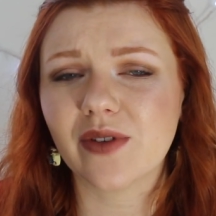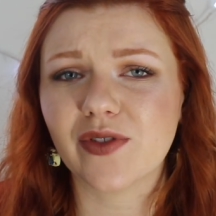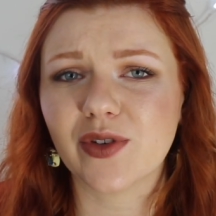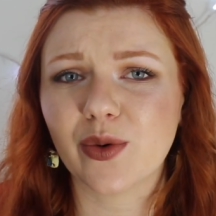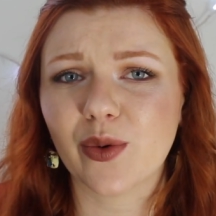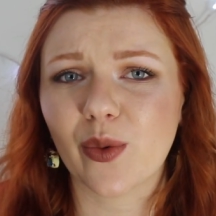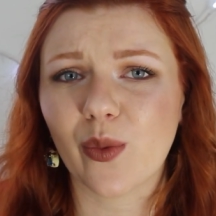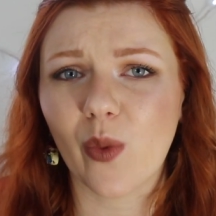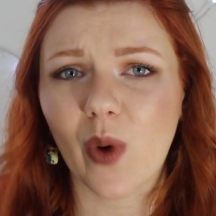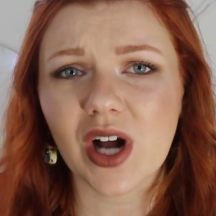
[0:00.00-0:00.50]
If
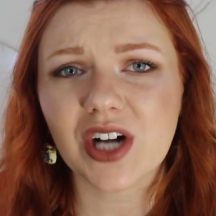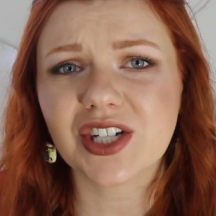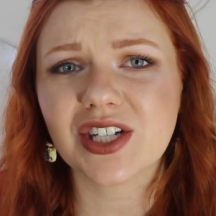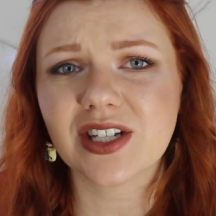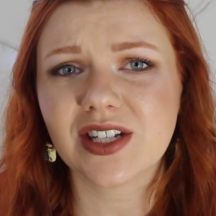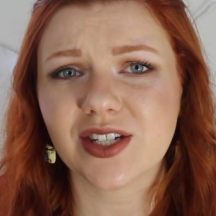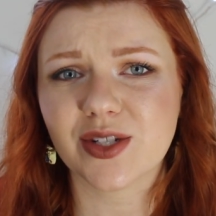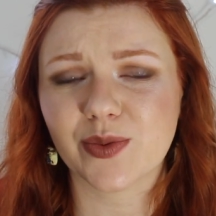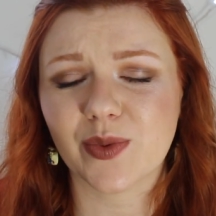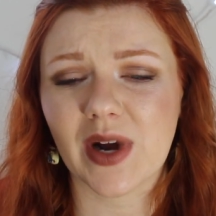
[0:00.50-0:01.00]
you're
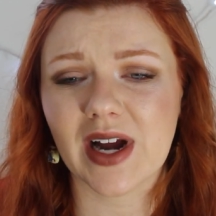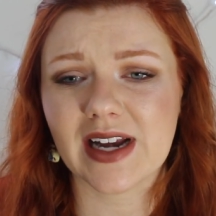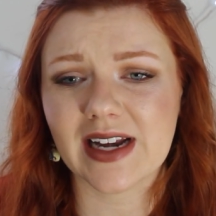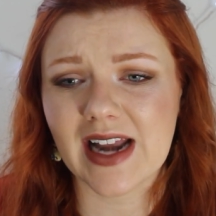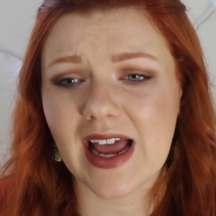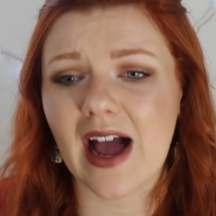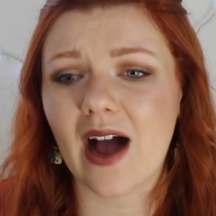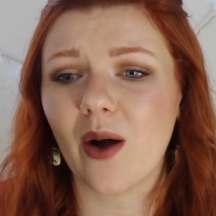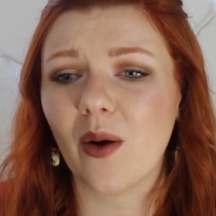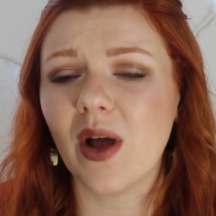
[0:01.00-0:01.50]
watching this right
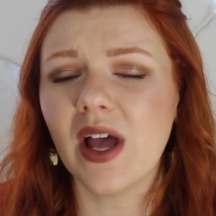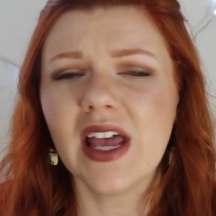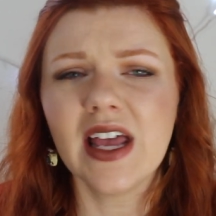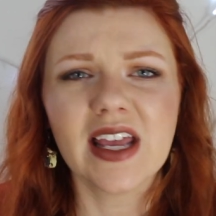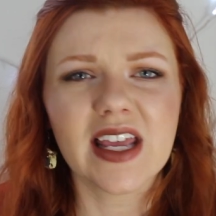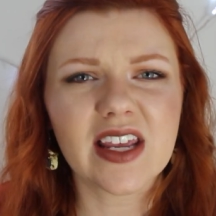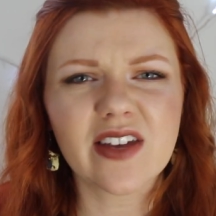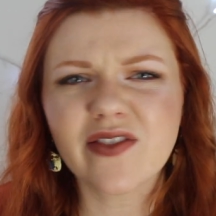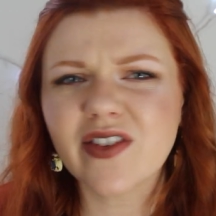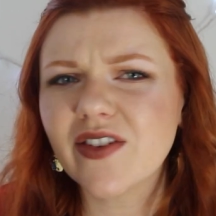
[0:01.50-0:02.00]
now,
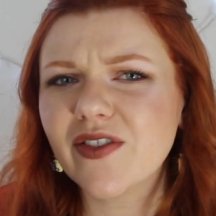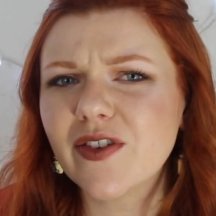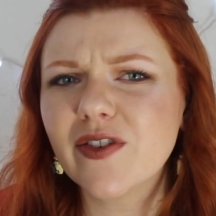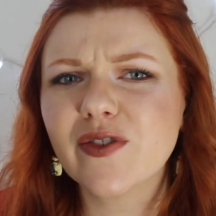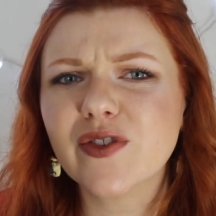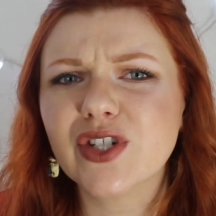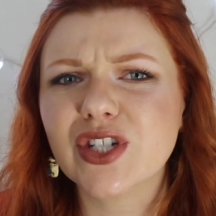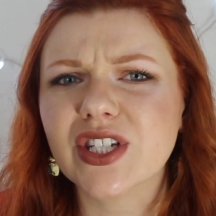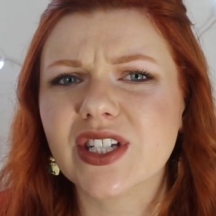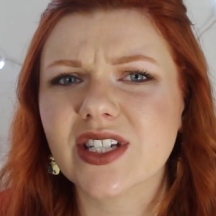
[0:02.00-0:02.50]
even if
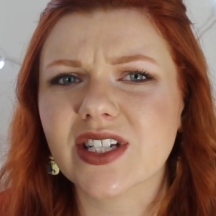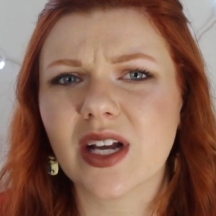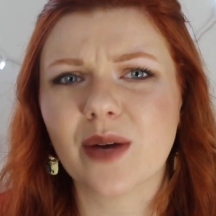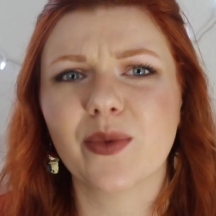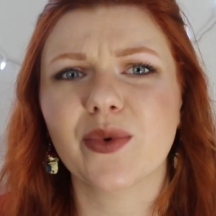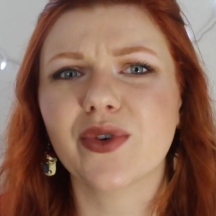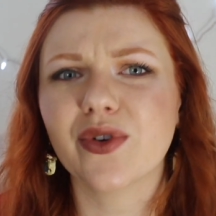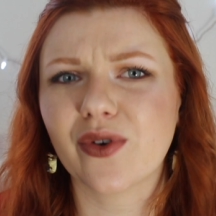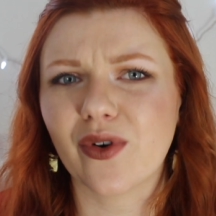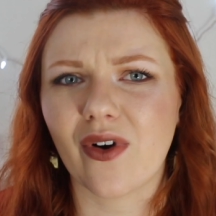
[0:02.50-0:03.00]
you just
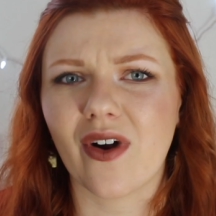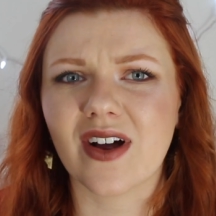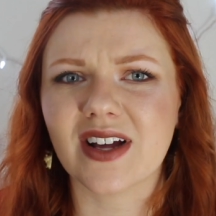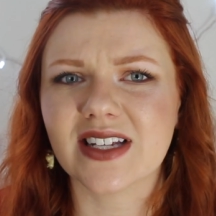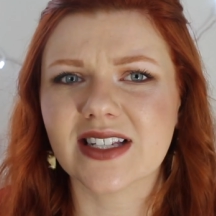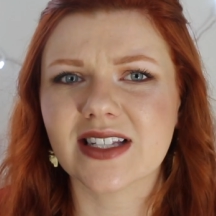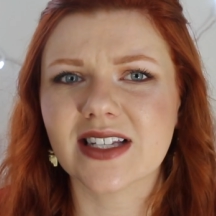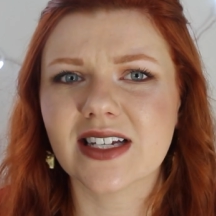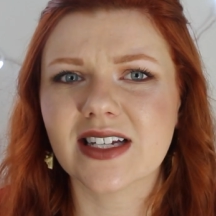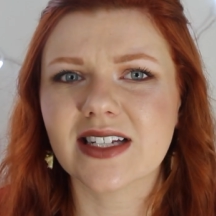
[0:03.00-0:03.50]
stumbled
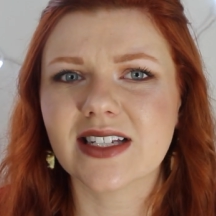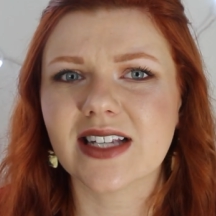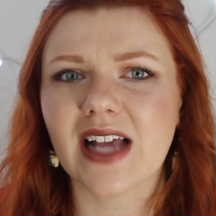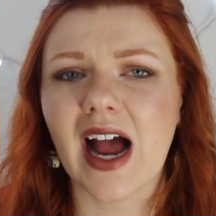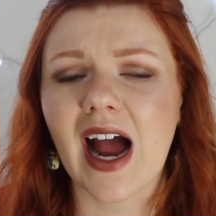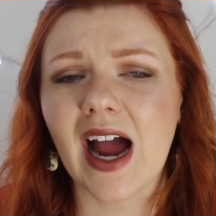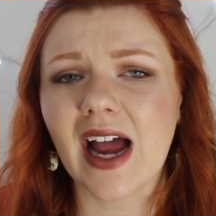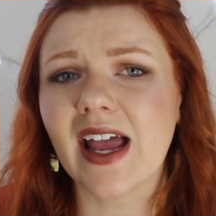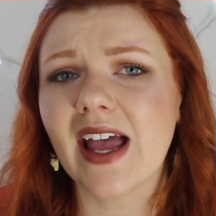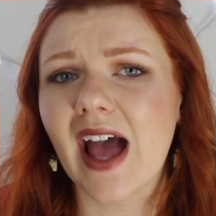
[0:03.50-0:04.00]
across this,
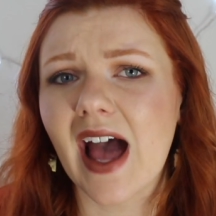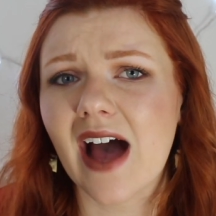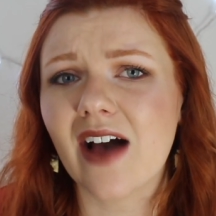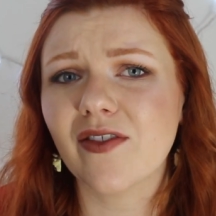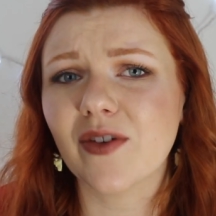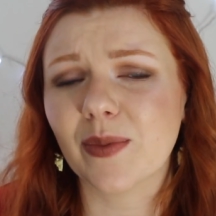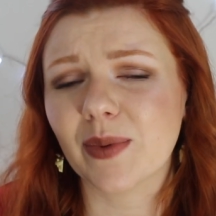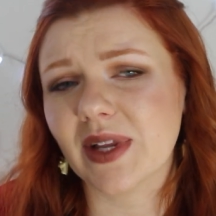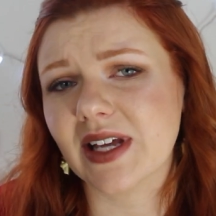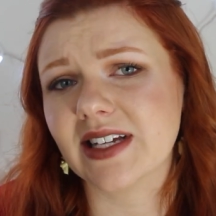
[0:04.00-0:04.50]
I
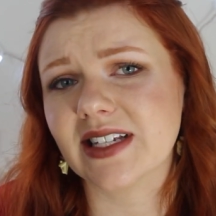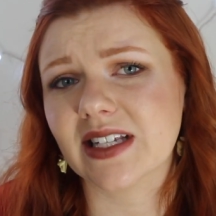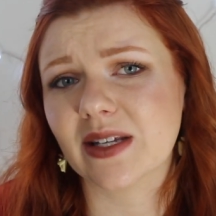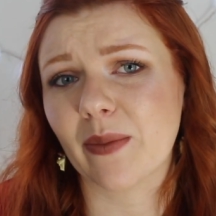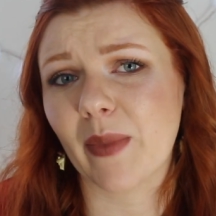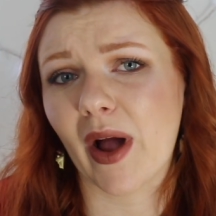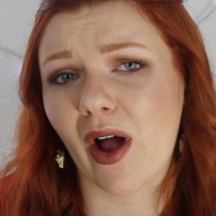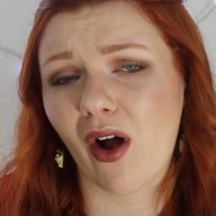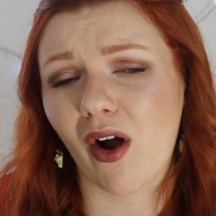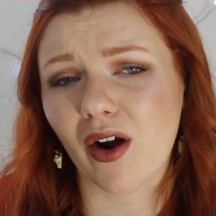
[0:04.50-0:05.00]
have a place
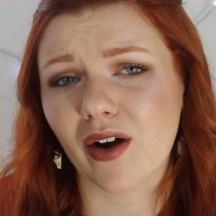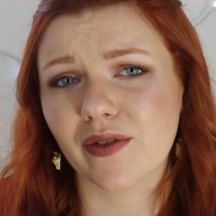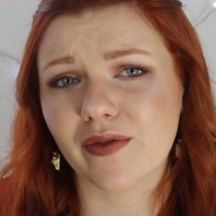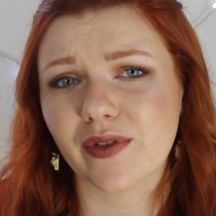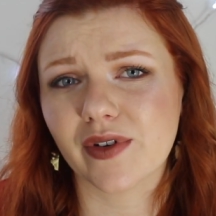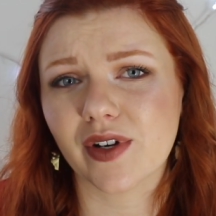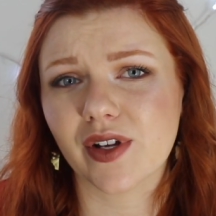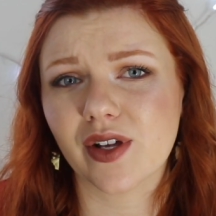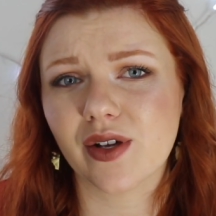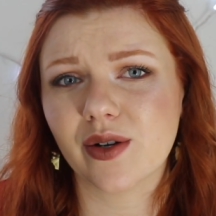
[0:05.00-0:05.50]
in my heart
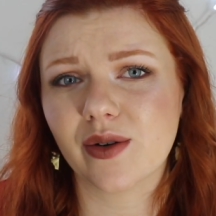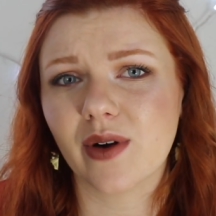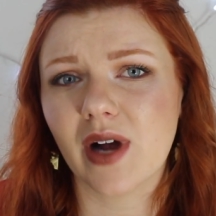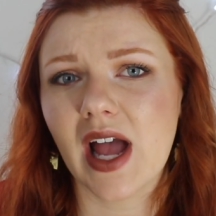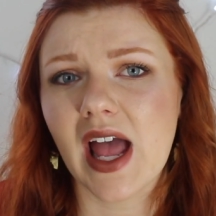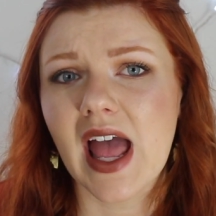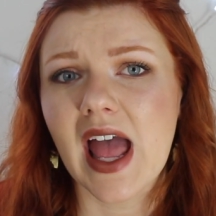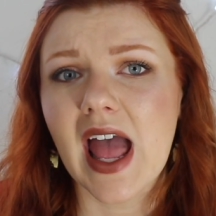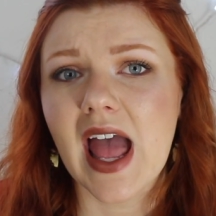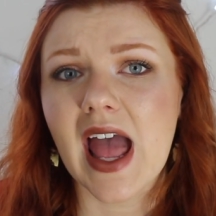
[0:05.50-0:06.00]
for you,